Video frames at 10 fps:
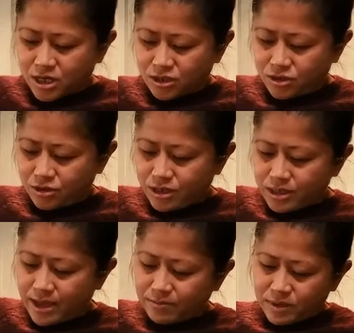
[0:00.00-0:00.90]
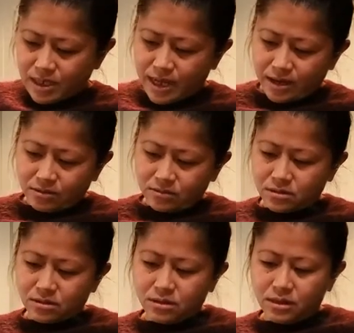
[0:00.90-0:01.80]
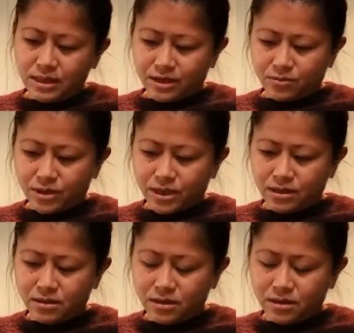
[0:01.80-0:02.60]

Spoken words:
So you're gonna empty out the liquid